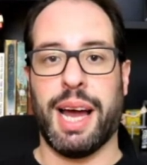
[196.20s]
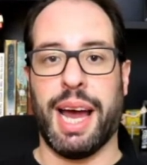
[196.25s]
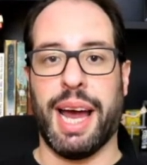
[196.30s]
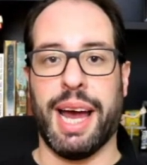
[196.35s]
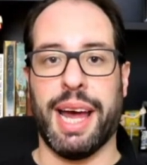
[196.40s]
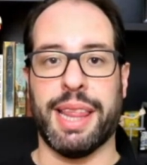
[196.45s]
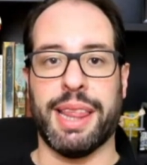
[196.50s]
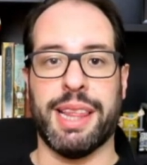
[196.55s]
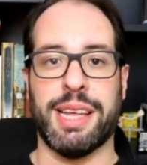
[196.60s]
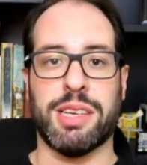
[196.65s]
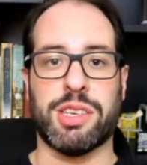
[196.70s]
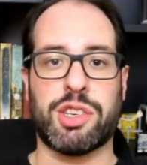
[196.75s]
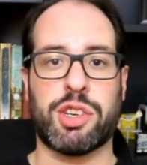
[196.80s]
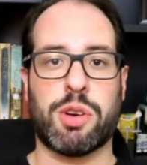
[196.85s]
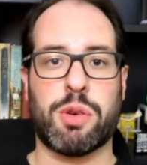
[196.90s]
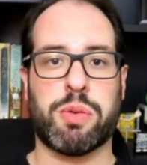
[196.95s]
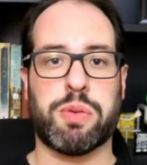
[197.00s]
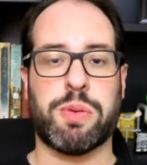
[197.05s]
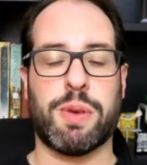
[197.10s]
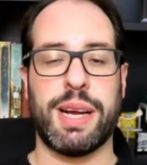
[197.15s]
and this
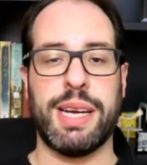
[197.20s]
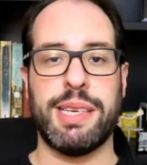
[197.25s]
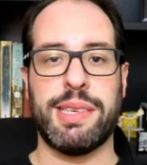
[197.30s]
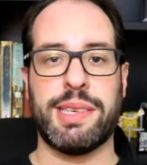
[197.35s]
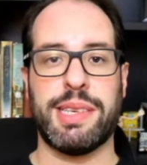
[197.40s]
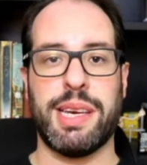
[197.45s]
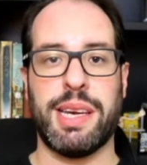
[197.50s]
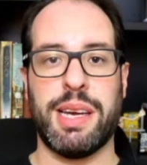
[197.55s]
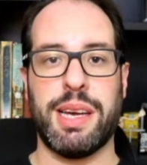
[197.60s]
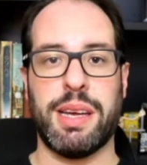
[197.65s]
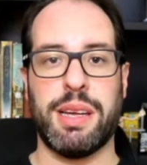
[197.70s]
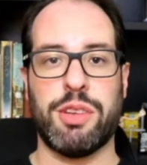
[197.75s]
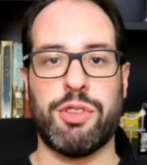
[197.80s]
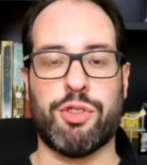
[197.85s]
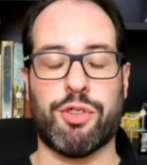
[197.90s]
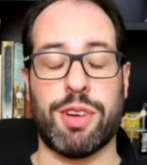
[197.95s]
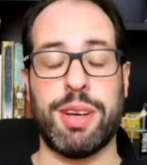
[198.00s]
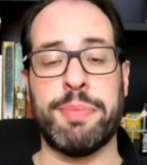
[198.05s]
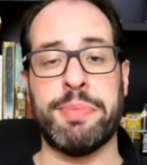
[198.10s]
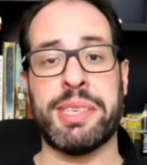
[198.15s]
crazy
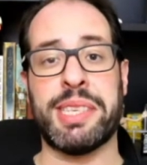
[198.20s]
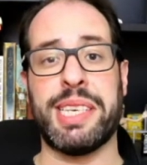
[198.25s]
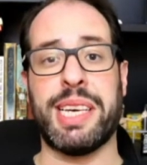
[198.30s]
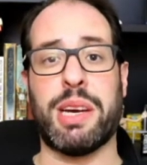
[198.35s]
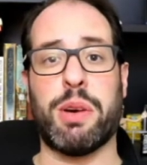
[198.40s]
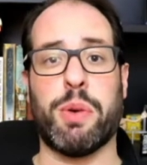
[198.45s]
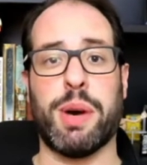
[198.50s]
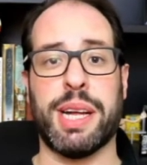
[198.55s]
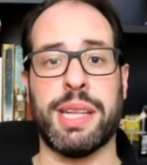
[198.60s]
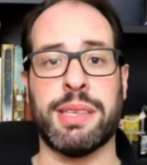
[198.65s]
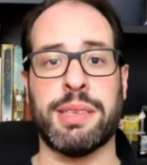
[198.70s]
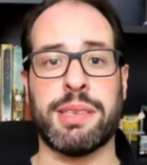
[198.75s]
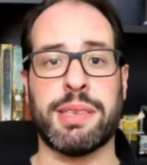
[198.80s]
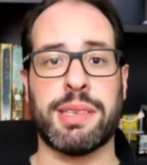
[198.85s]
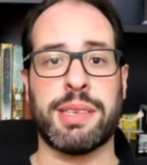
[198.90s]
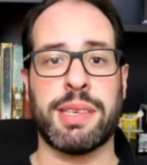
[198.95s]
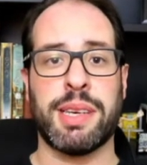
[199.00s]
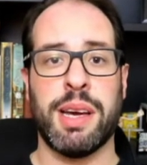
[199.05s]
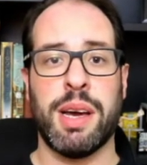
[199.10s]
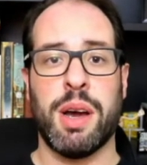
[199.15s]
dream
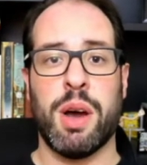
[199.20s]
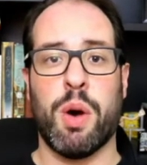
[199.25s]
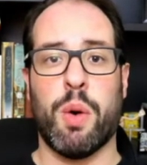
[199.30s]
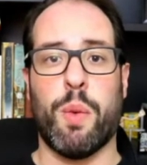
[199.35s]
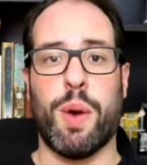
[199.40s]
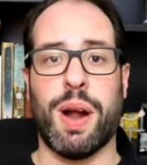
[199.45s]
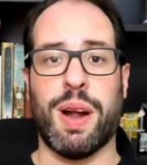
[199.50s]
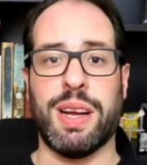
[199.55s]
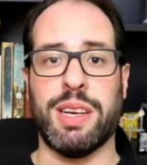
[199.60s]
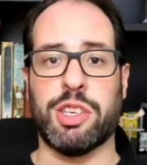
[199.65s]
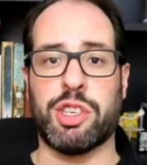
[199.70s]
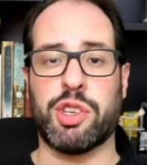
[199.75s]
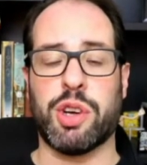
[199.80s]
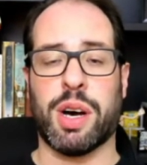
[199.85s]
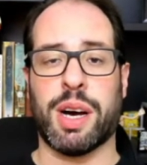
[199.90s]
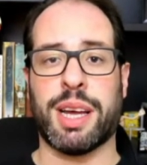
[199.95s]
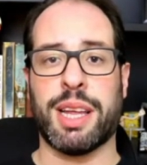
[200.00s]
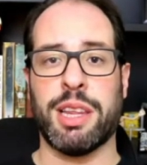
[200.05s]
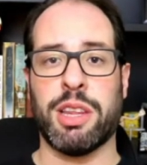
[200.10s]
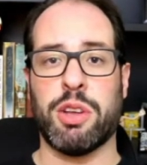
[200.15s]
sequence where he's
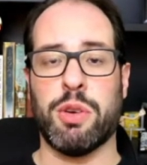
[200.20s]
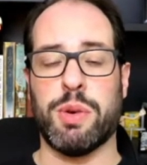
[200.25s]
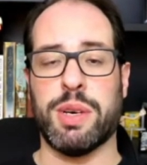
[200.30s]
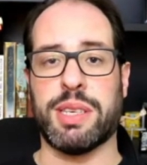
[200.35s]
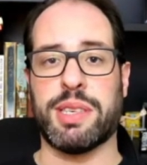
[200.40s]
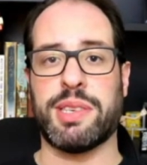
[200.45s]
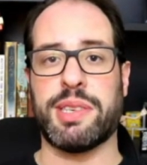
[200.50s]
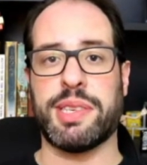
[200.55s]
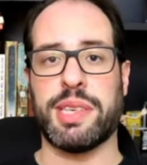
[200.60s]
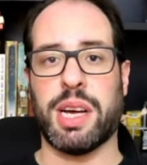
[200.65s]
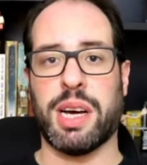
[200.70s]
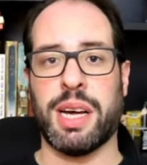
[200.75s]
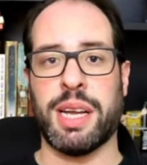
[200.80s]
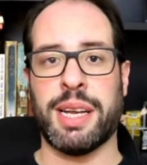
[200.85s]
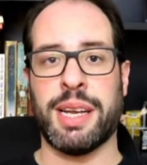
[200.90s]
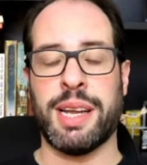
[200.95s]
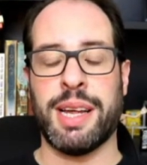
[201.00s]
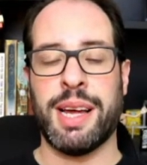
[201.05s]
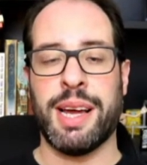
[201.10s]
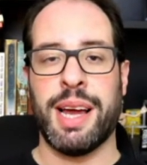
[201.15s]
talking to his
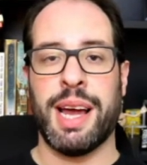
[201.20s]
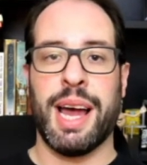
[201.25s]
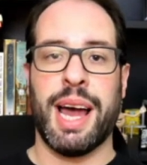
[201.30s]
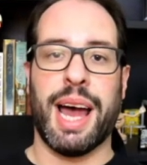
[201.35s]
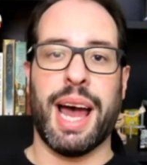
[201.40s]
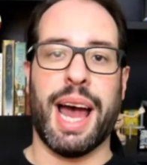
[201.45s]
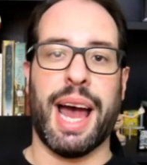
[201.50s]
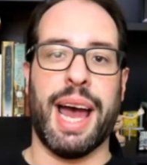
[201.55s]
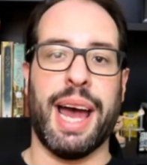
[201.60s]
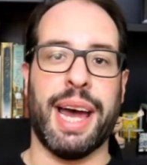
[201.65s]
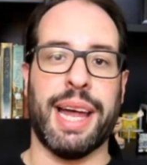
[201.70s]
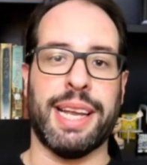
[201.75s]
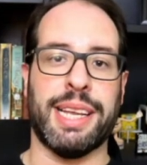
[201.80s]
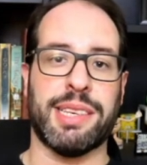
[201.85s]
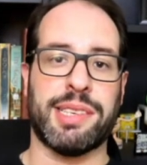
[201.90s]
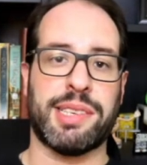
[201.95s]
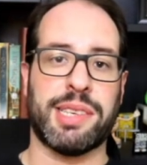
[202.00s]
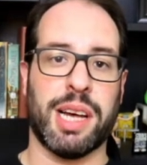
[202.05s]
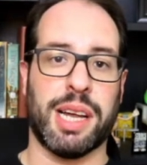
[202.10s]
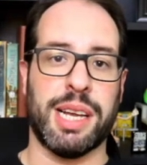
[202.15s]
son and
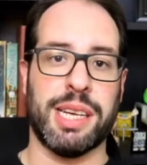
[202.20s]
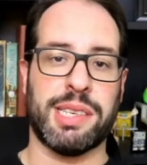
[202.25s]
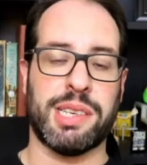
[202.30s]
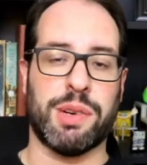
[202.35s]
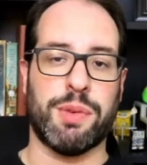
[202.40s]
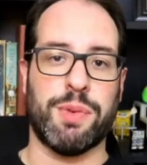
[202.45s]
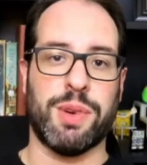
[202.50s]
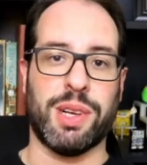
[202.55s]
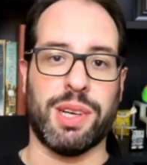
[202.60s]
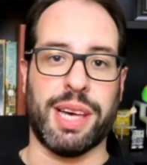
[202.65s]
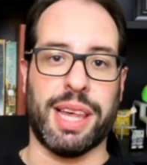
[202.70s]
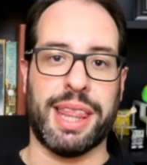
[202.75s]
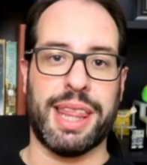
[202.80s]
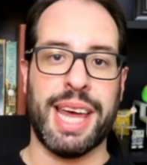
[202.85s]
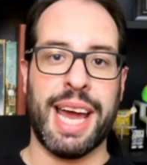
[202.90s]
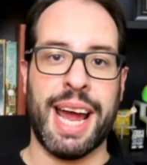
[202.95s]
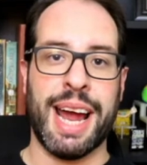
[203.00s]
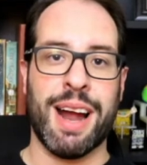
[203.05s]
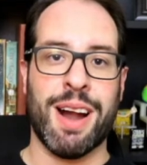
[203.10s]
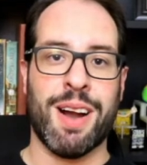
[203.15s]
his son isn't really
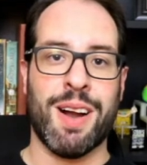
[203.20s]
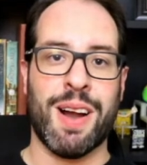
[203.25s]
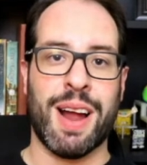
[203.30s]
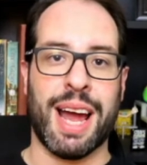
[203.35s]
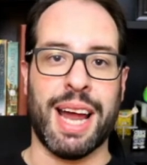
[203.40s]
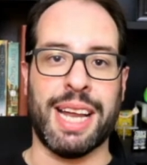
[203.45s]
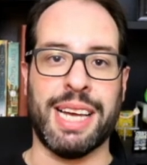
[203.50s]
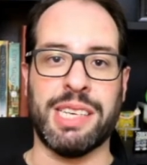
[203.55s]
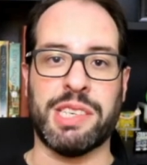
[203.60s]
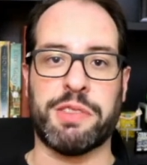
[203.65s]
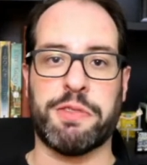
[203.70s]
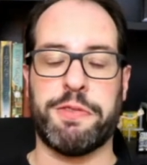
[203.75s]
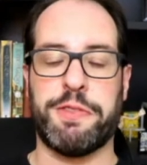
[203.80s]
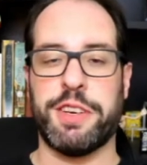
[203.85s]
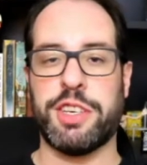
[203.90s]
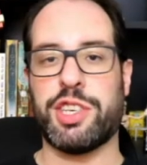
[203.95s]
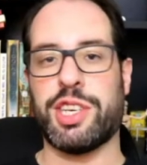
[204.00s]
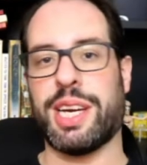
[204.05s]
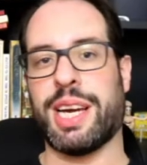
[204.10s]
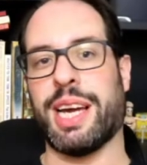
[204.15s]
there and he's
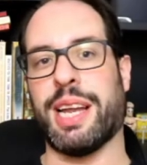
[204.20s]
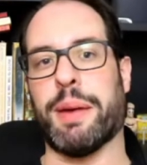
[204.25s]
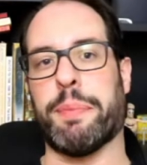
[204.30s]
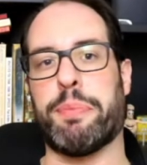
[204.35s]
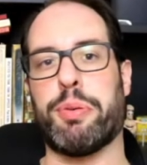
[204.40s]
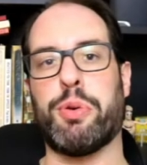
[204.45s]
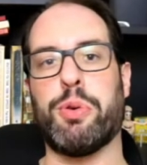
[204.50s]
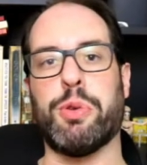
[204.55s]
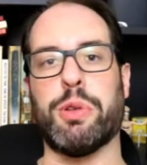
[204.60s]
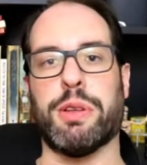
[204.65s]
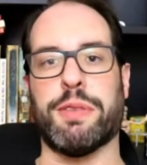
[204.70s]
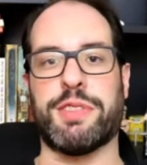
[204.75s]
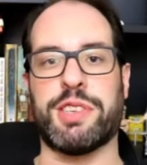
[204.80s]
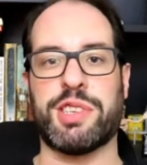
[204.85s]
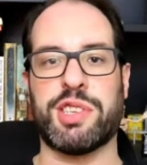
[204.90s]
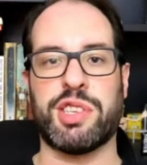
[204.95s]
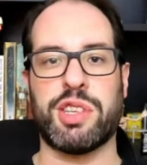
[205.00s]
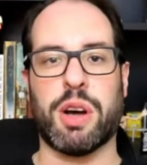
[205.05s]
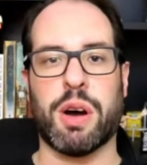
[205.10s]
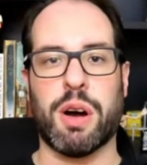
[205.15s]
fishing in a pool of
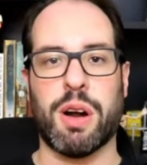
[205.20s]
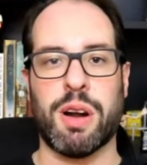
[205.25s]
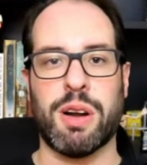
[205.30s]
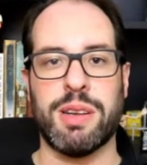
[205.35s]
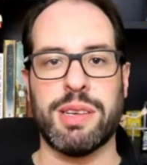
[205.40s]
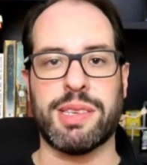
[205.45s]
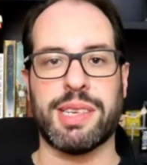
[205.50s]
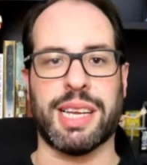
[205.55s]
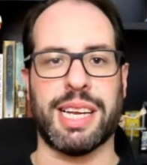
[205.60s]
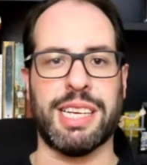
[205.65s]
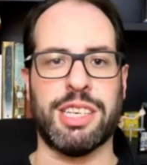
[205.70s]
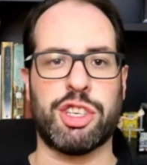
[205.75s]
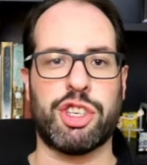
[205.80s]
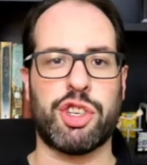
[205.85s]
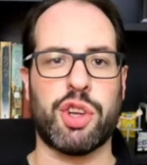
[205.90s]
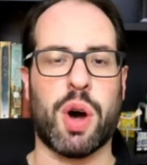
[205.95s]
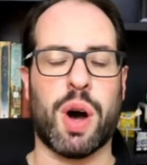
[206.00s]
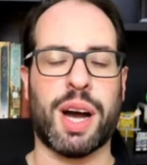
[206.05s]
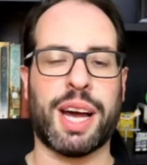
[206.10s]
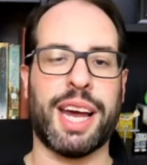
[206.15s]
stars and he's
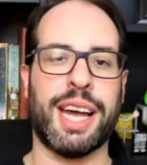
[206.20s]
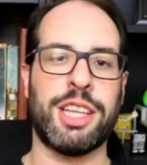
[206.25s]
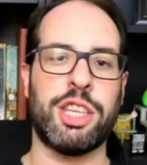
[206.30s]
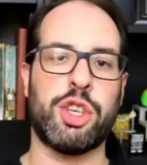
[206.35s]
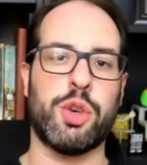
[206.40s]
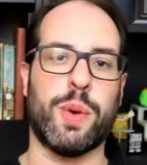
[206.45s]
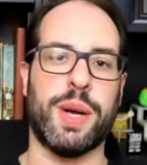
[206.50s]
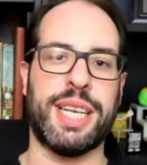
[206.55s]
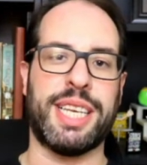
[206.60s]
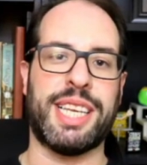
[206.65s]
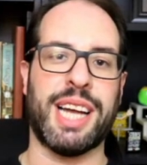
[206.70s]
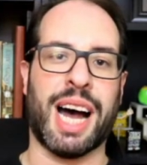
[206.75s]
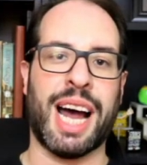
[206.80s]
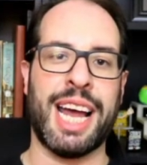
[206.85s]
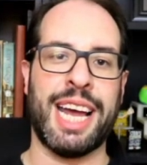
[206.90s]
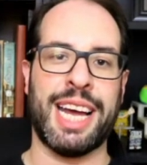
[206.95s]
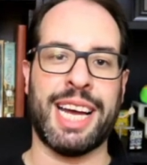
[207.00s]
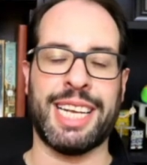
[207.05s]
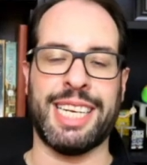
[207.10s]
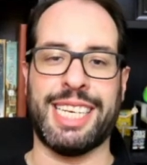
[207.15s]
talking to a
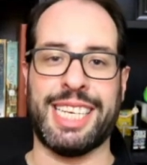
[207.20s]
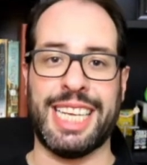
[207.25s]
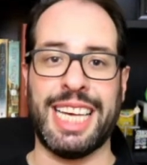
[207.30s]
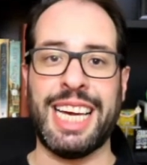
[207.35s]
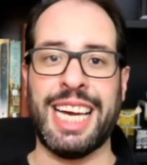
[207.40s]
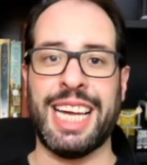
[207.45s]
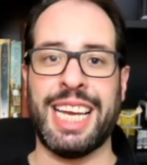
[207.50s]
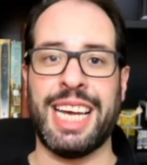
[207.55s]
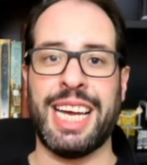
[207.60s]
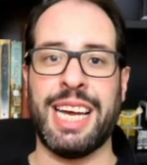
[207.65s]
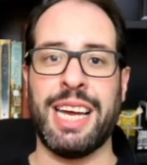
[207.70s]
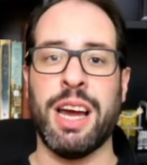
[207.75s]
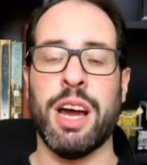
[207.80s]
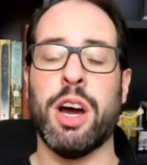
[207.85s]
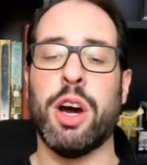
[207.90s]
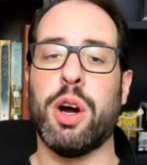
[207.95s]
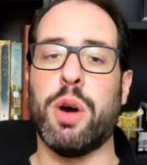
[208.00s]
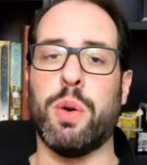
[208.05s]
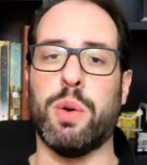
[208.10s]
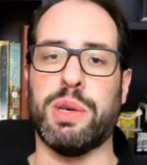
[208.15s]
dying deity
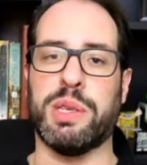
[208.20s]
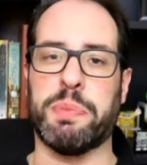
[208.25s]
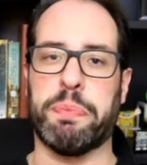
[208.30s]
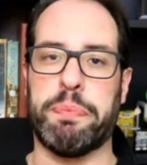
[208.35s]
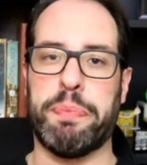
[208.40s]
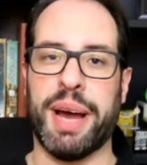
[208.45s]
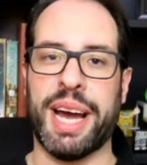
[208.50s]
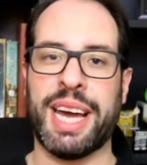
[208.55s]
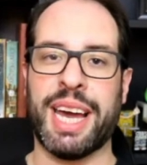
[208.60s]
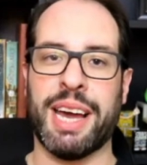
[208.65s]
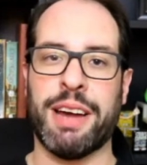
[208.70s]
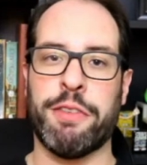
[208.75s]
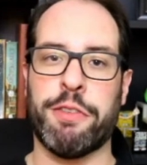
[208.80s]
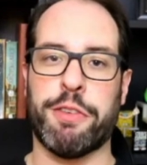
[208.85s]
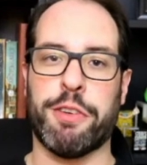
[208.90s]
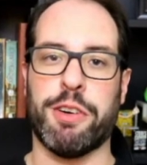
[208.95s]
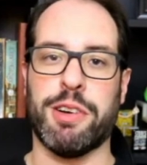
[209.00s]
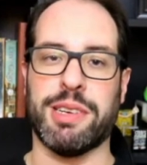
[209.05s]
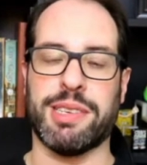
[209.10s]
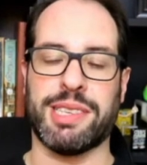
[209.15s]
who is begging
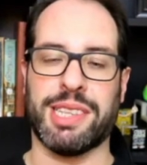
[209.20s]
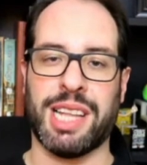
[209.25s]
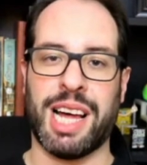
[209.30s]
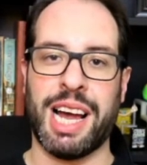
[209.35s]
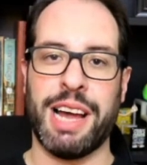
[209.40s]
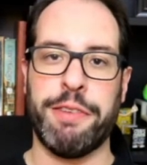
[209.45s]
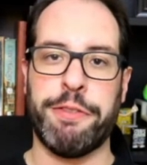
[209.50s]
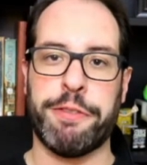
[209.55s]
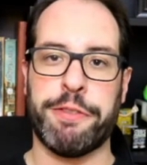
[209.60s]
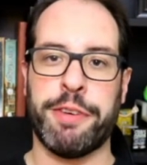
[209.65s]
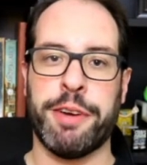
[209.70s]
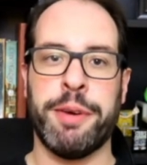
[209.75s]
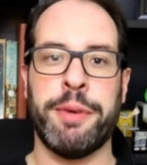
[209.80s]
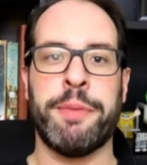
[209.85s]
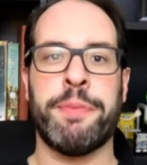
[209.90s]
for his life